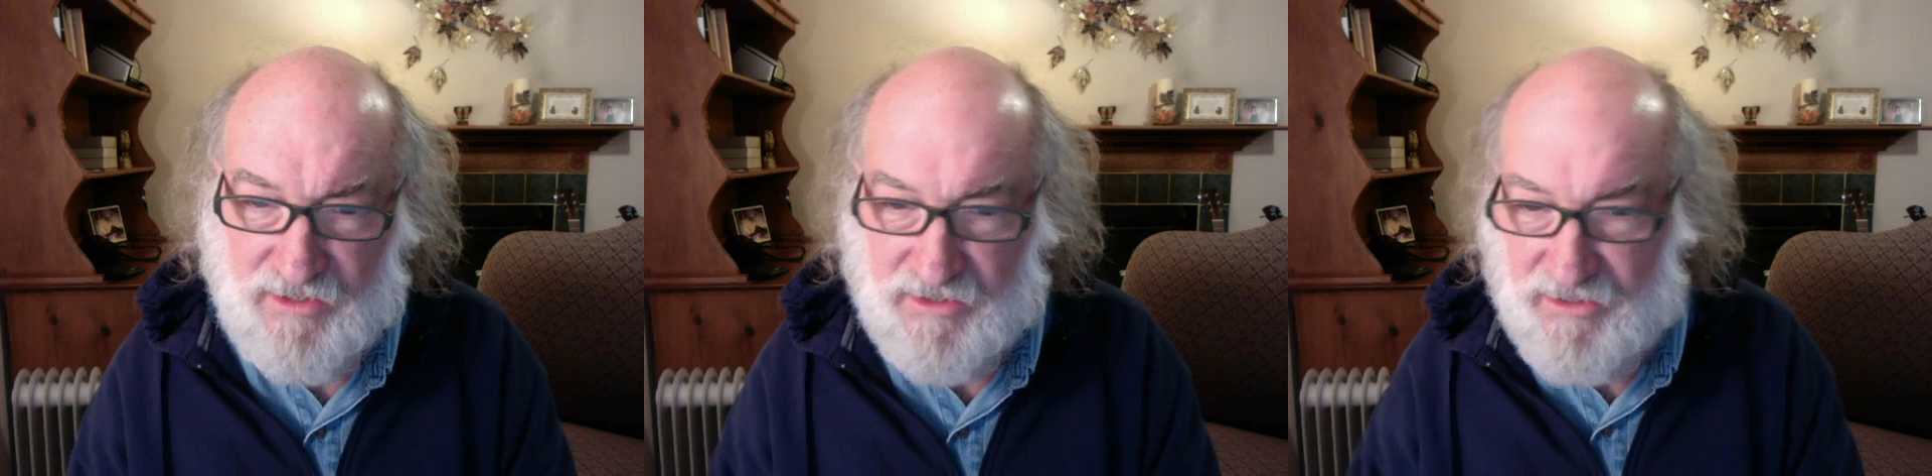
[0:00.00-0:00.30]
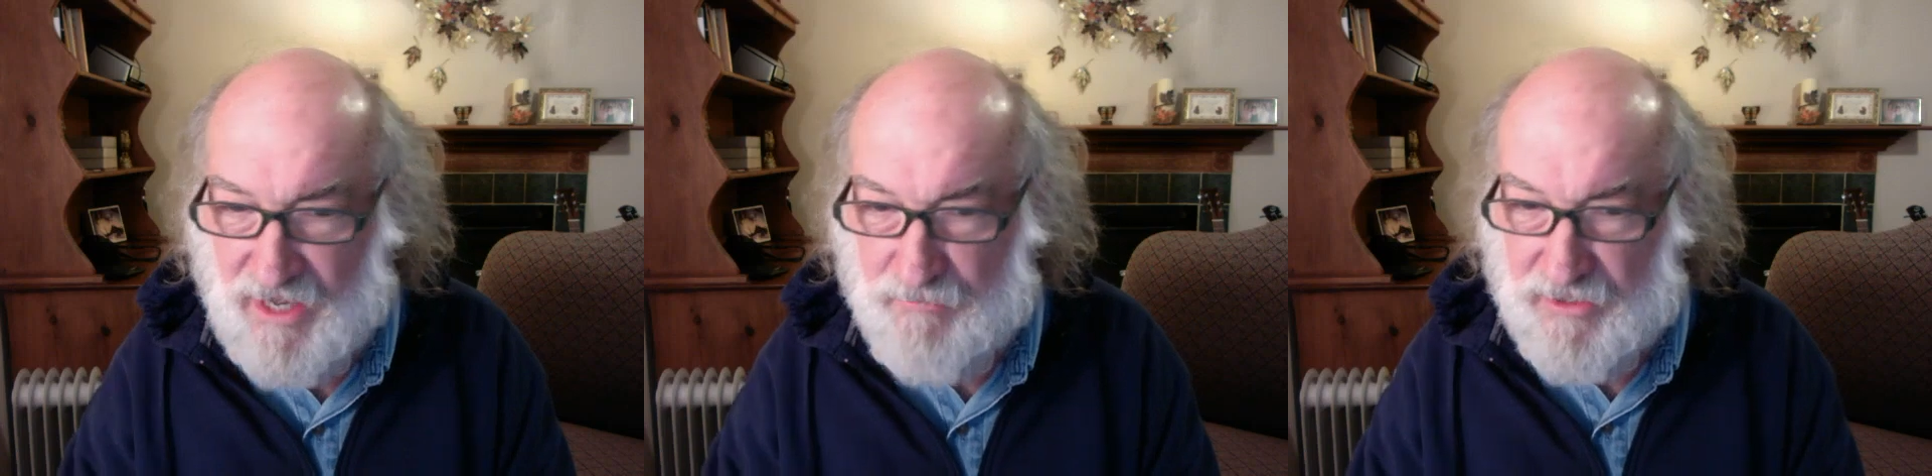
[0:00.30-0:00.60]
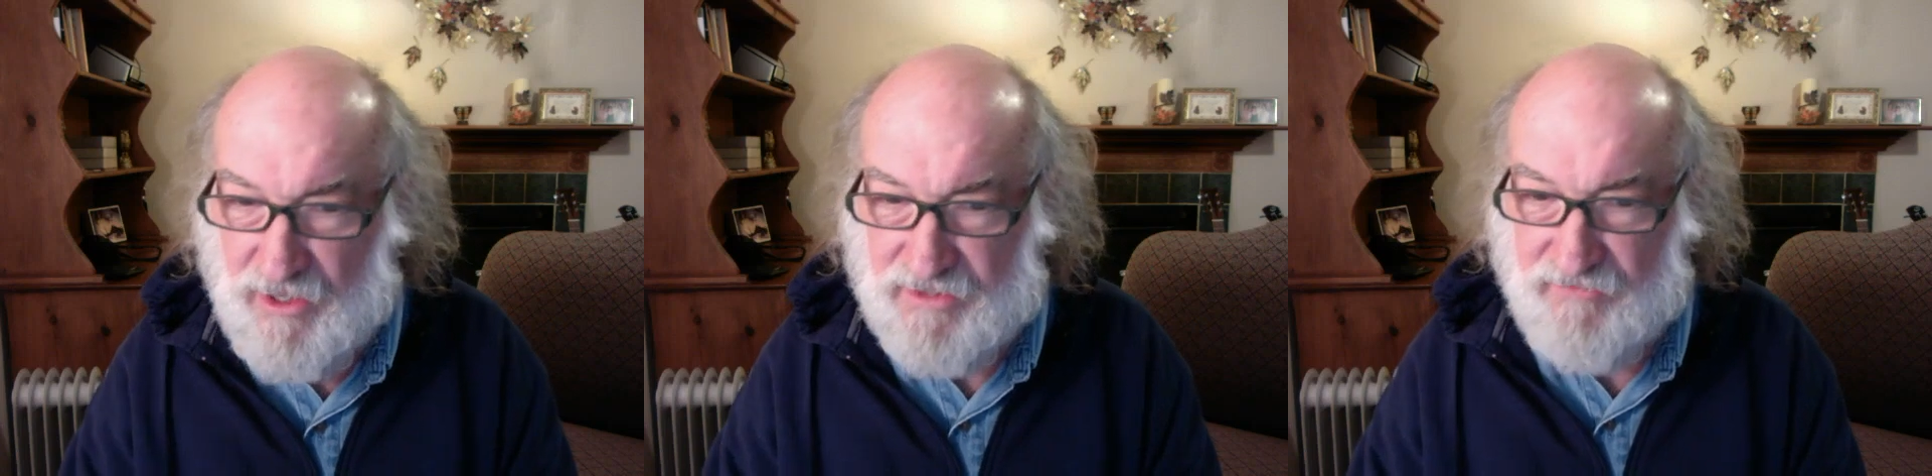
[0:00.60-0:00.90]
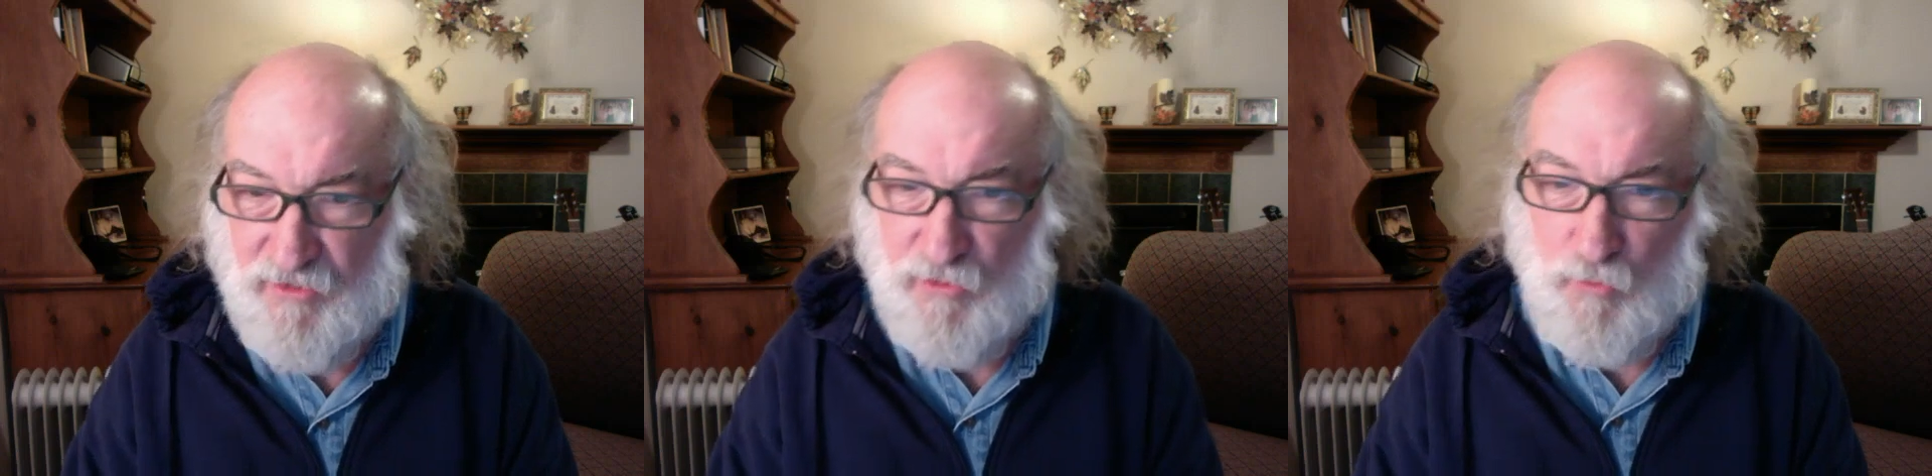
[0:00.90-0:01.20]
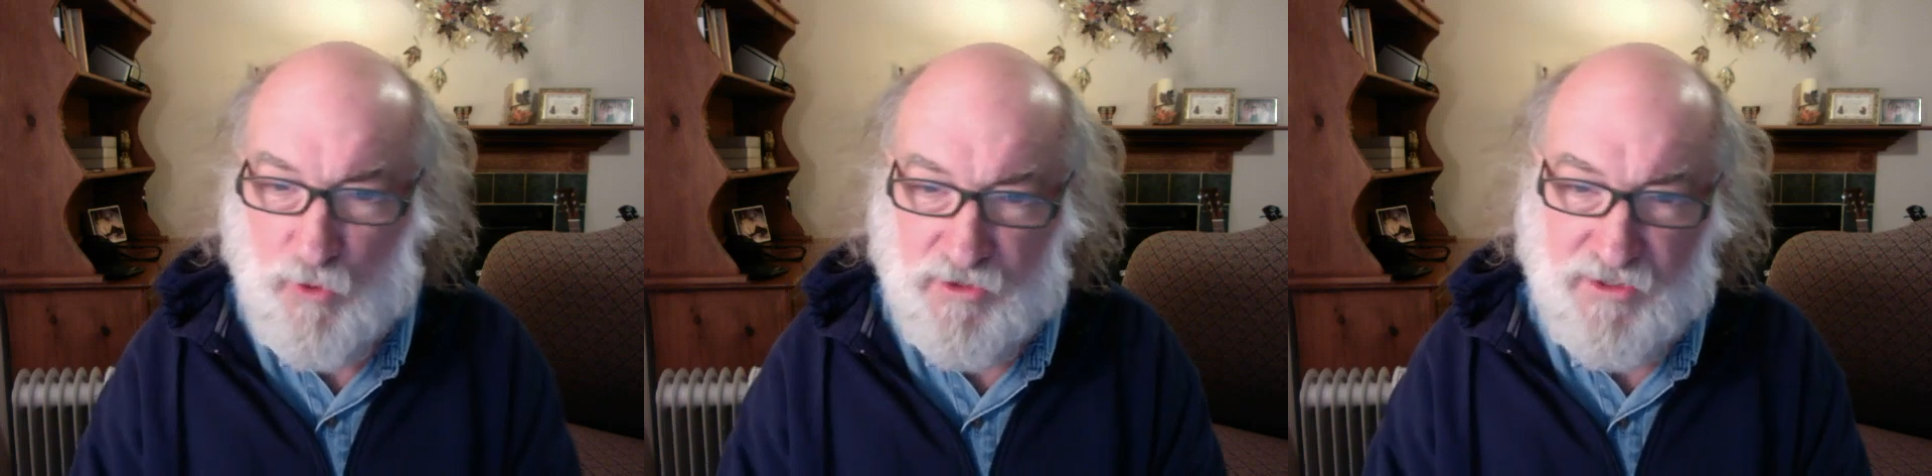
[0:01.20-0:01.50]
It's not because of good
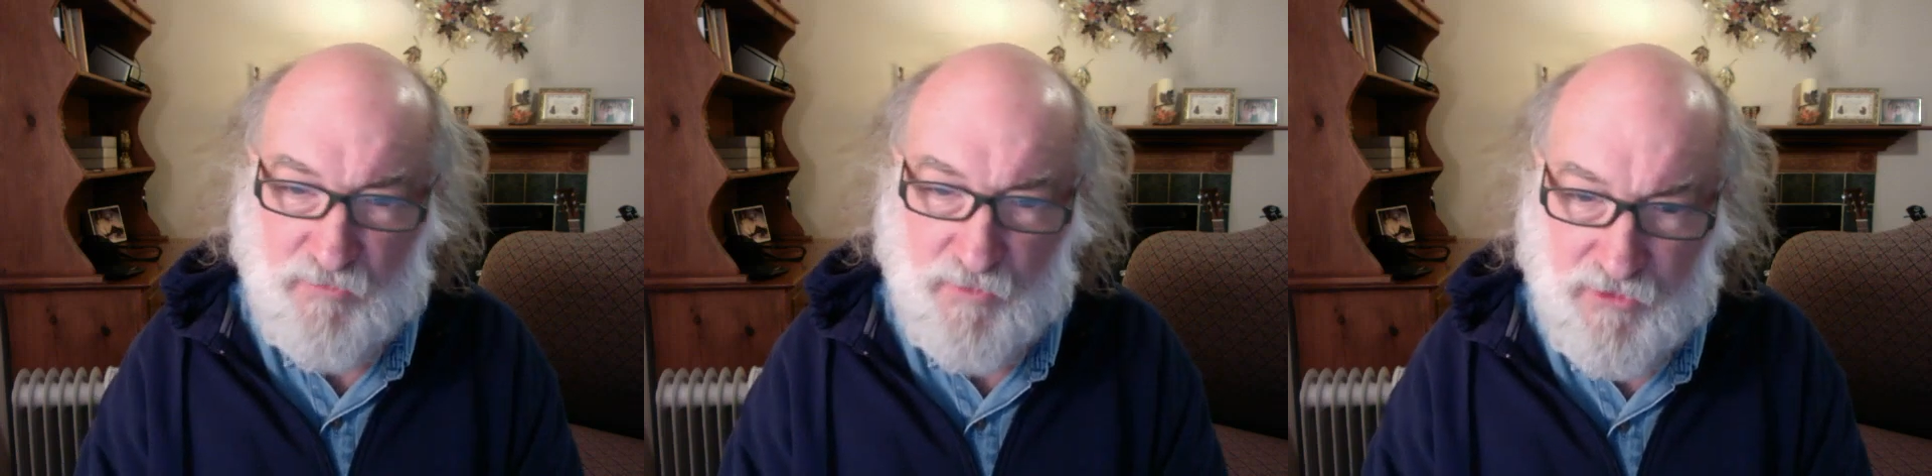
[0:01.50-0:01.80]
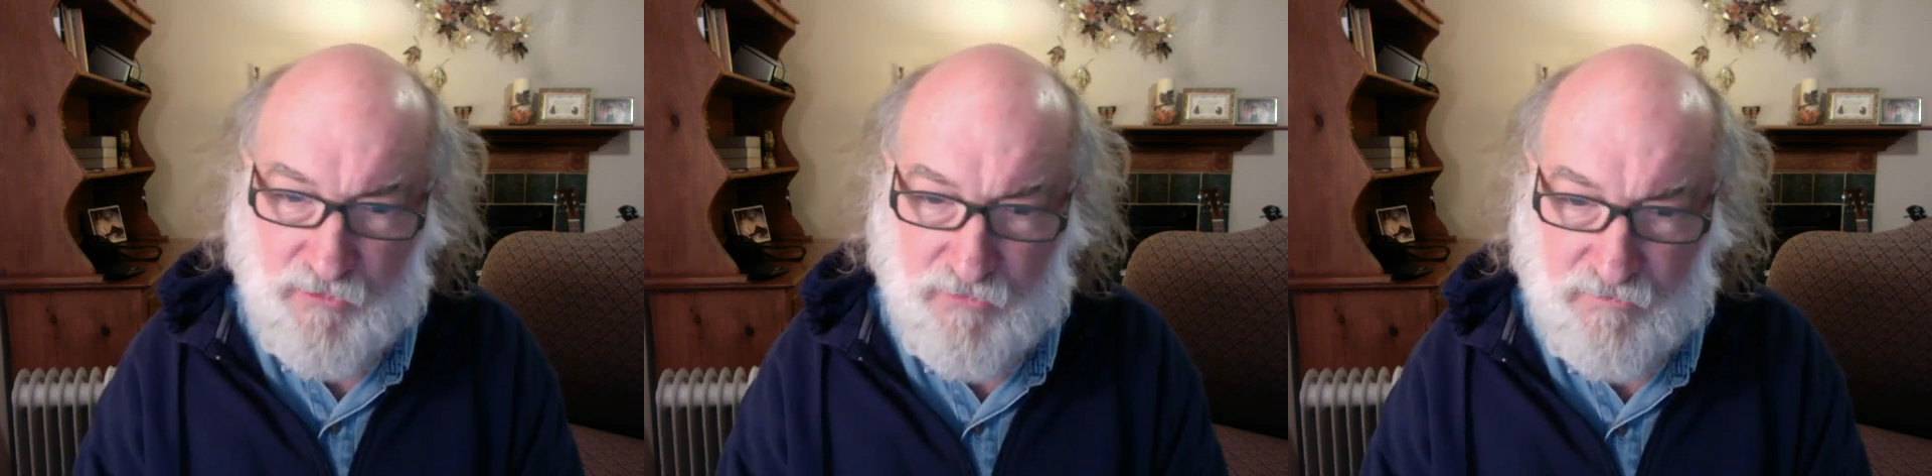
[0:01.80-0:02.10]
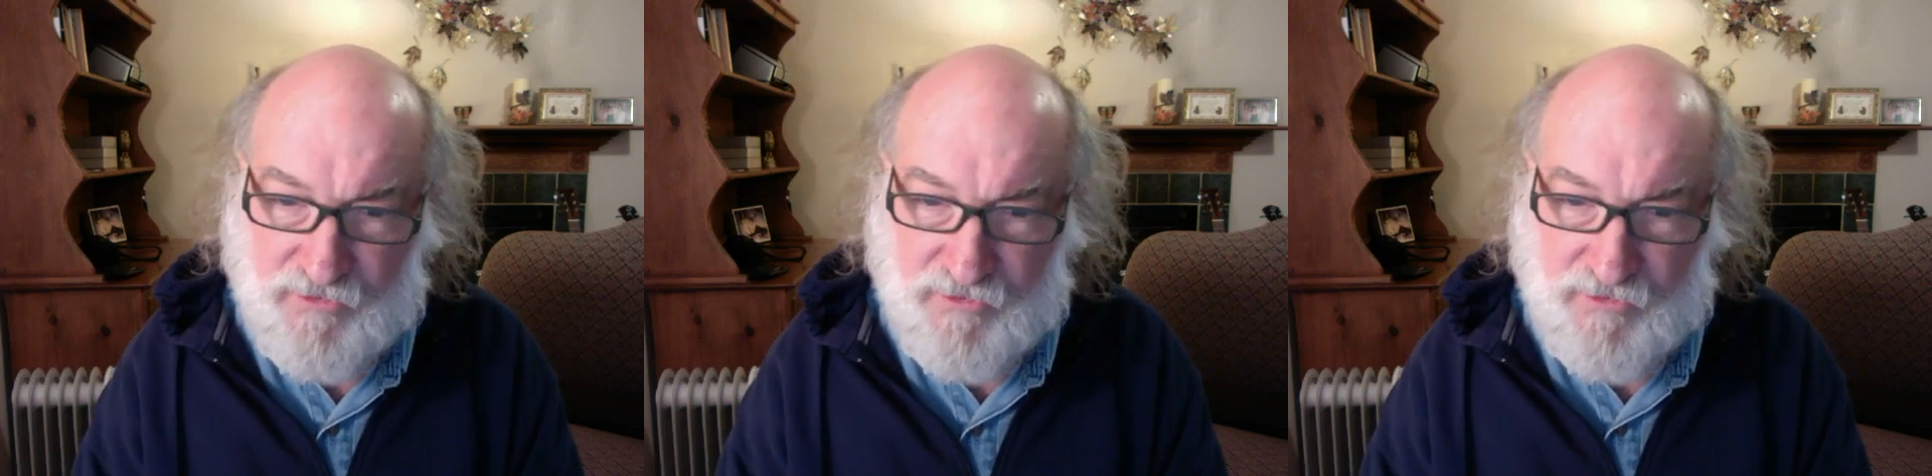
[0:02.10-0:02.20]
works that we do.